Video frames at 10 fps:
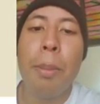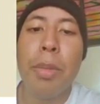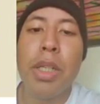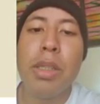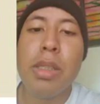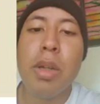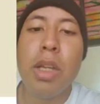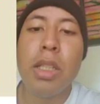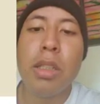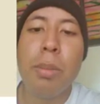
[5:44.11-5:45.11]
burners
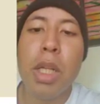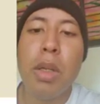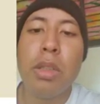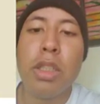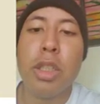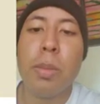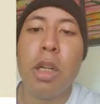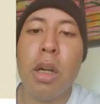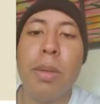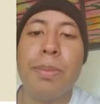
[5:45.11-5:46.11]
located below the tube
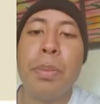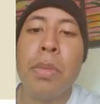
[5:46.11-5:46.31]
coil.